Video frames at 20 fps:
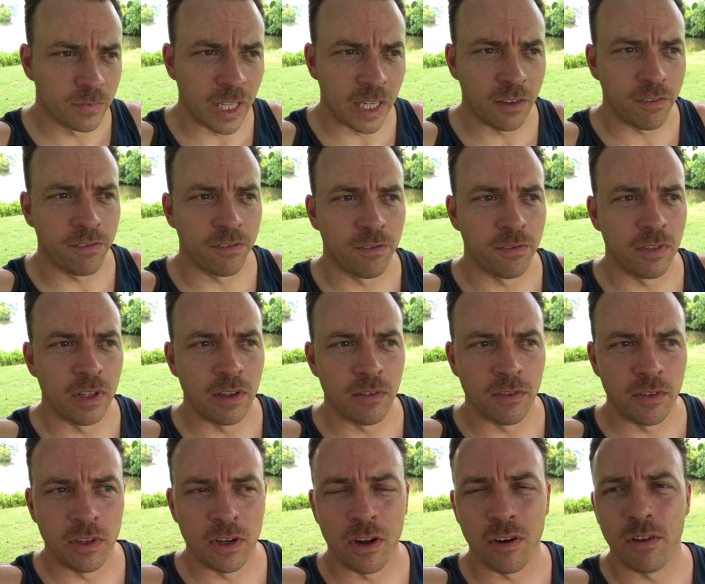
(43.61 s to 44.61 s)
like,
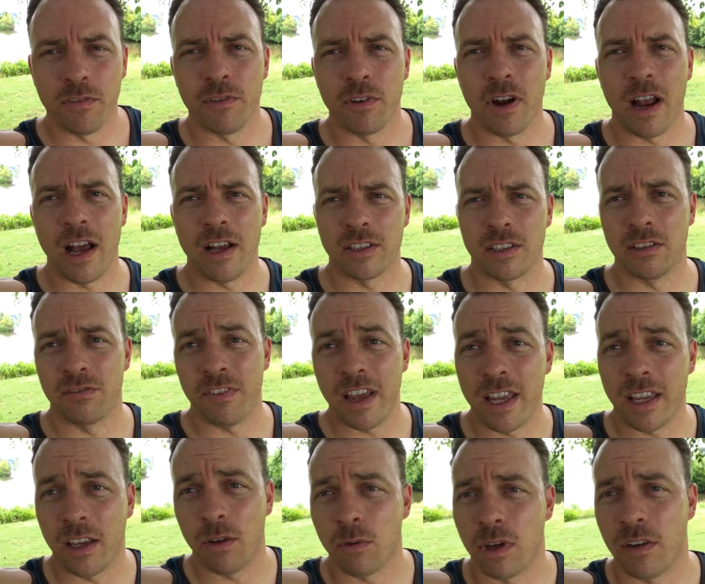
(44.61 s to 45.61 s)
if your house is
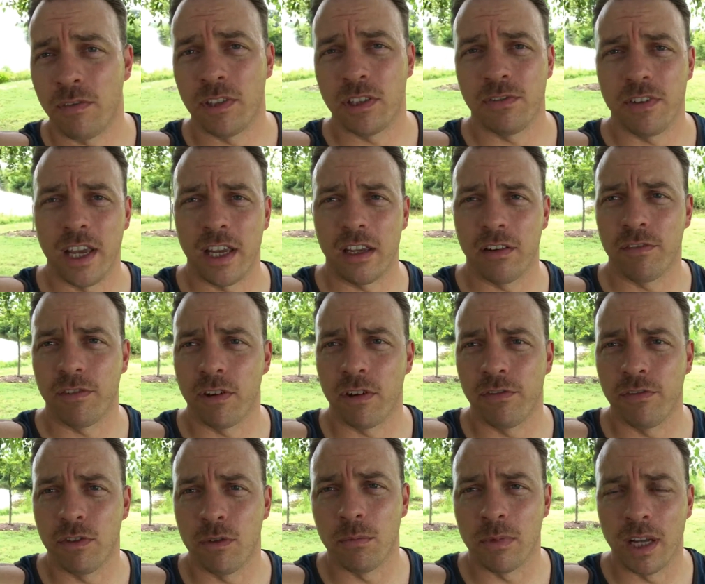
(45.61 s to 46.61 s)
vacant, what if it's vacant for
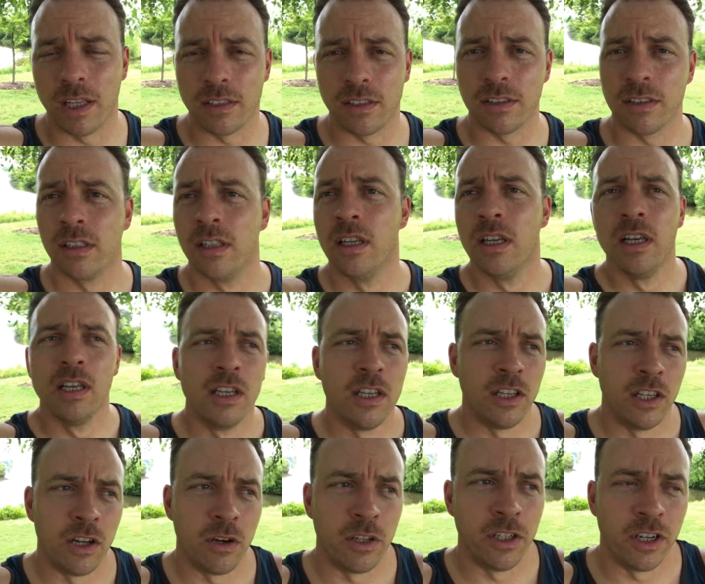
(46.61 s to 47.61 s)
a few months,
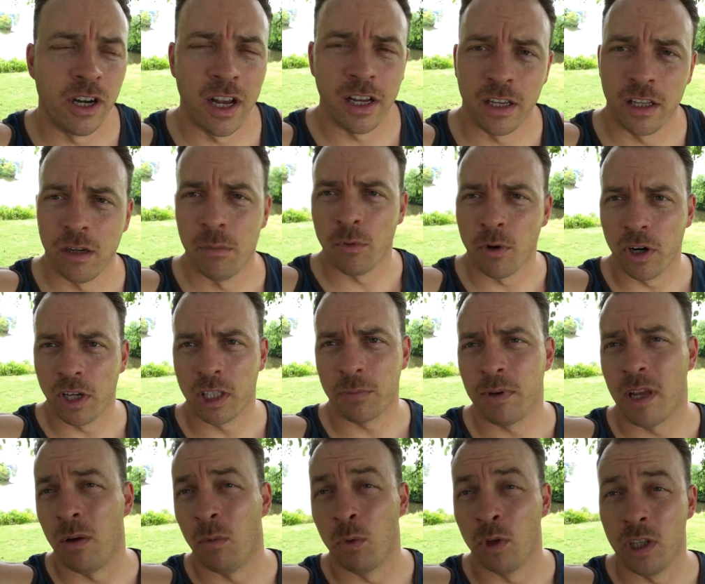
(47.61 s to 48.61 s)
and you're not getting a
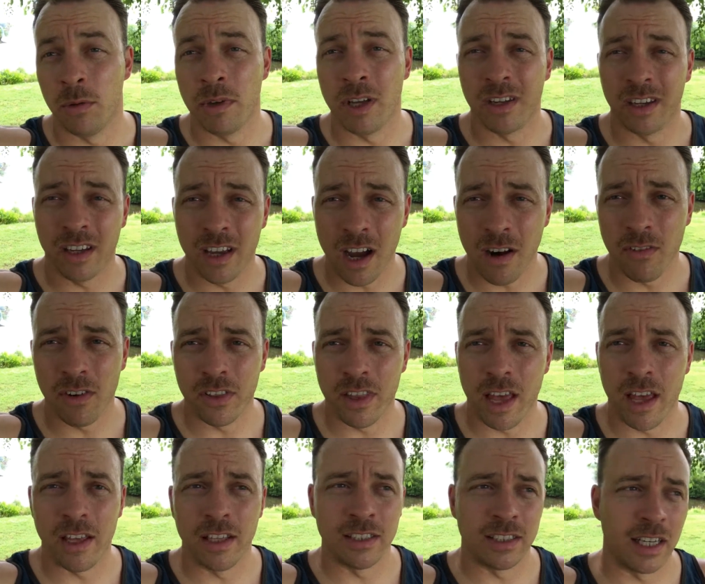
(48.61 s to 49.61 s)
mortgage payment? Will you be able to cover
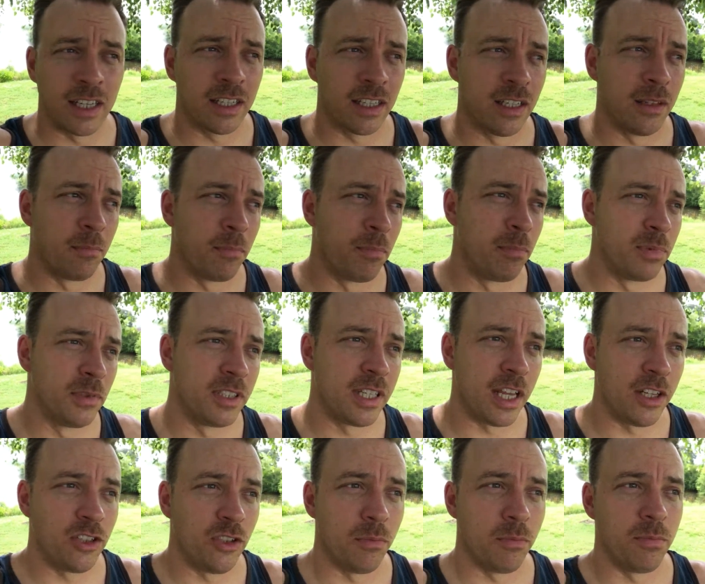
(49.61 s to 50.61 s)
that? Is that going to
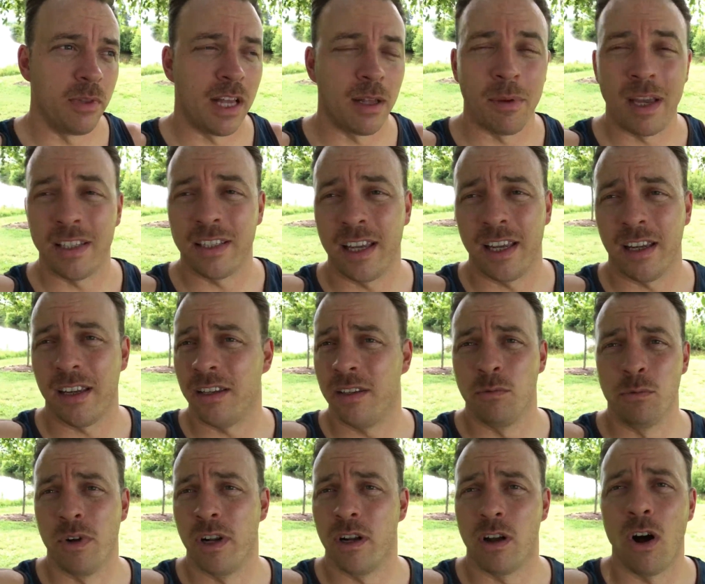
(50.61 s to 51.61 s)
set you, that might take
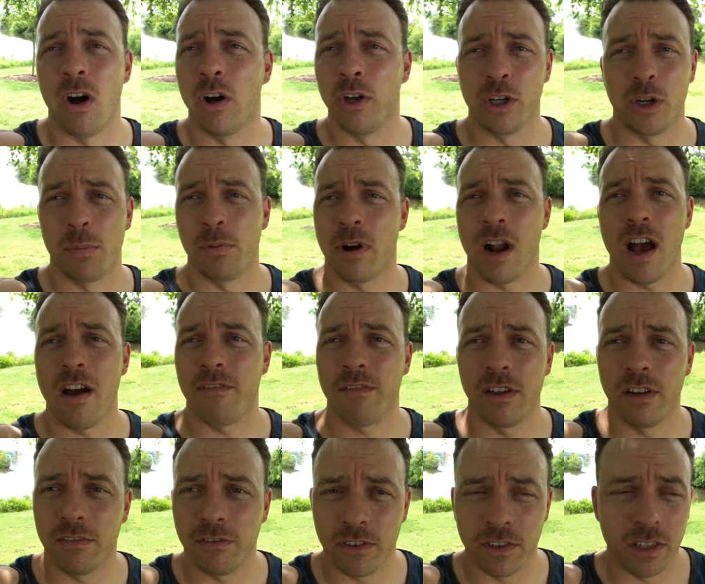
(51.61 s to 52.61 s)
rid of all your
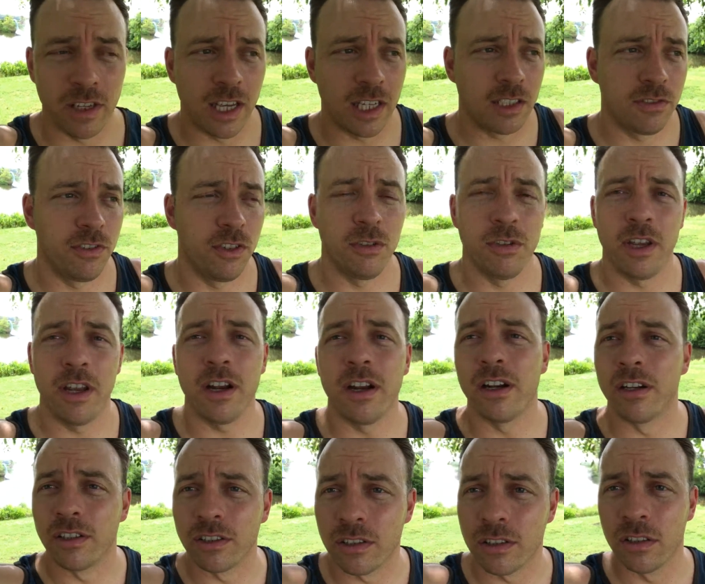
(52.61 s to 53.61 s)
profit for the next few
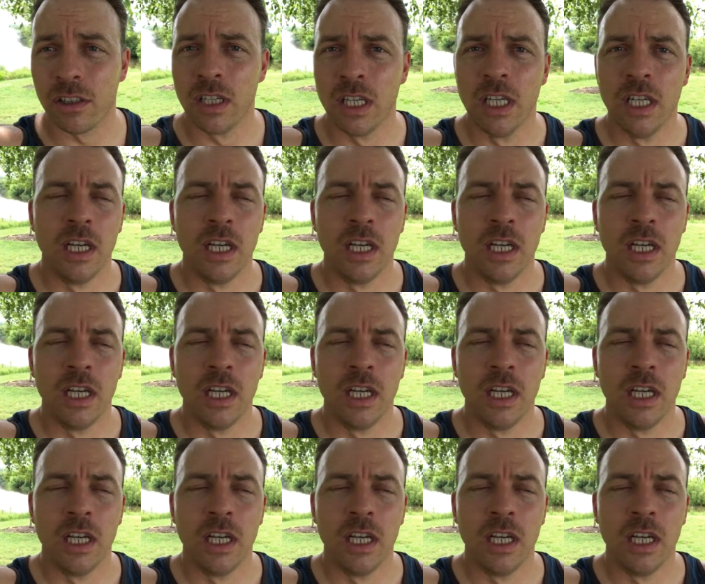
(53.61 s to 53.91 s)
years.